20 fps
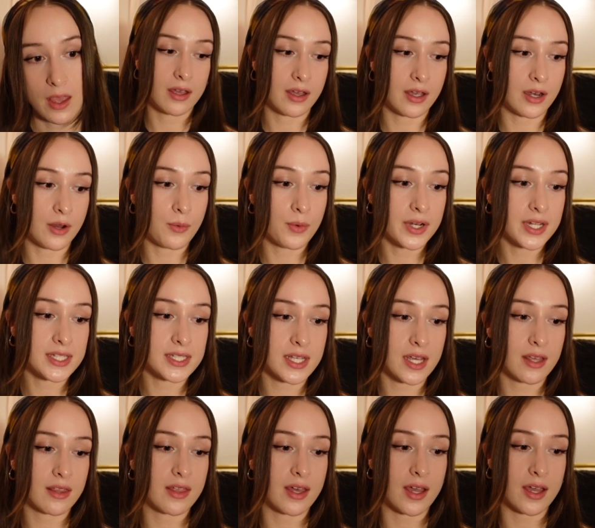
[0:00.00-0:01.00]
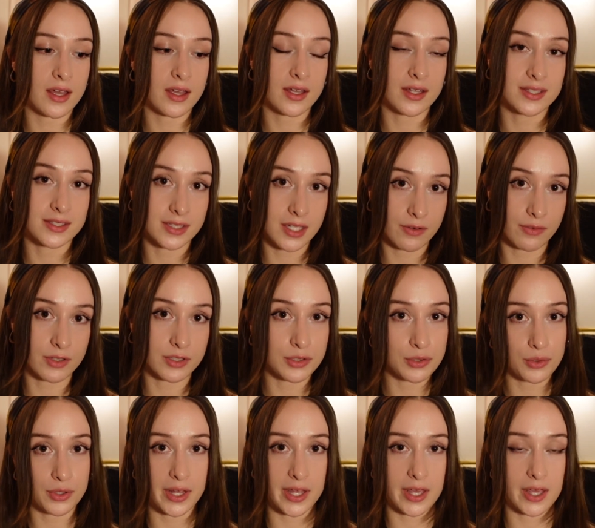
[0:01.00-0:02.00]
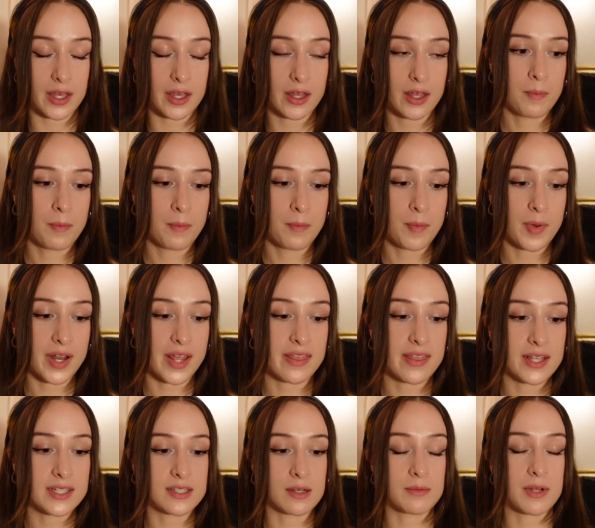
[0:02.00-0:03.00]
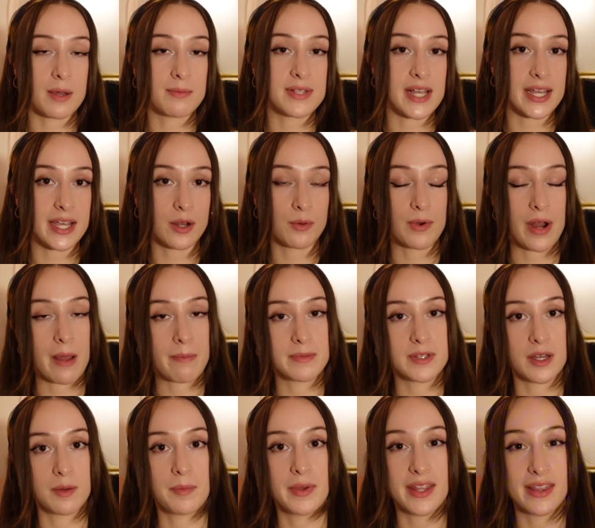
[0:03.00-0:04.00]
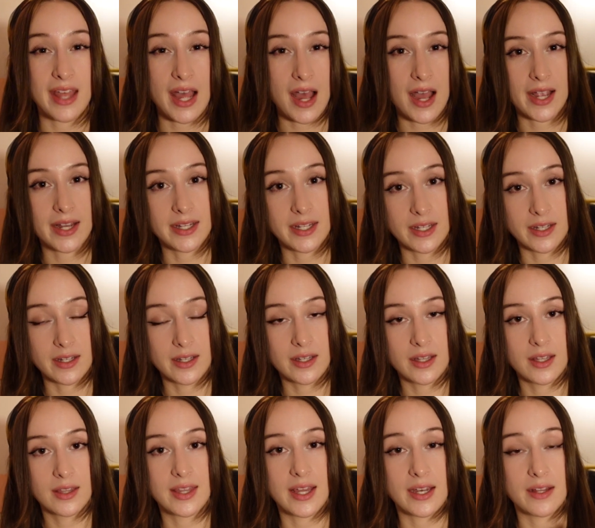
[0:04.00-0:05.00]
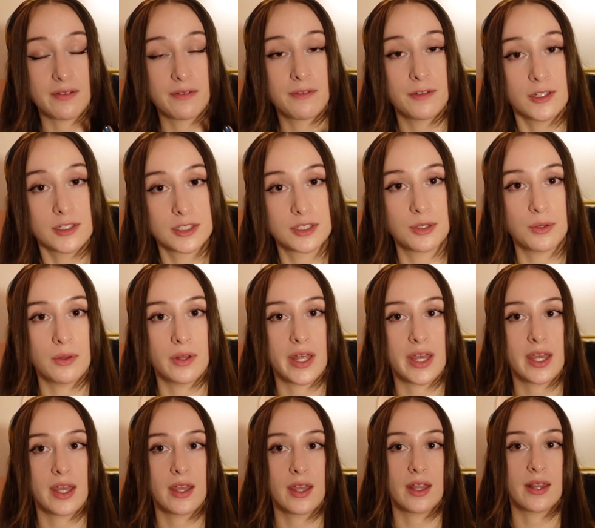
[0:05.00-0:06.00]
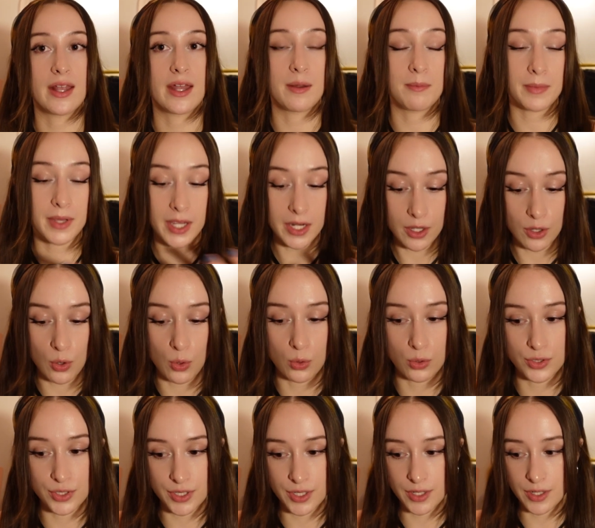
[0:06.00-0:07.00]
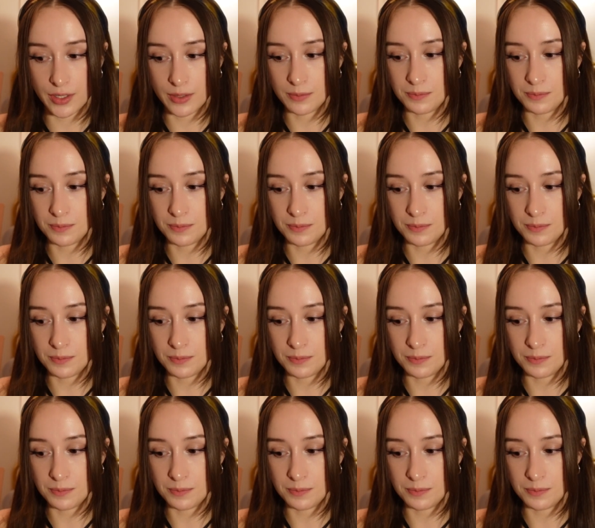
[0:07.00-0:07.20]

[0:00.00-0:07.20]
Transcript: And I want to say that it's never too late, but I think sometimes I get wrapped up in that idea that it feels too late and that I'm getting older.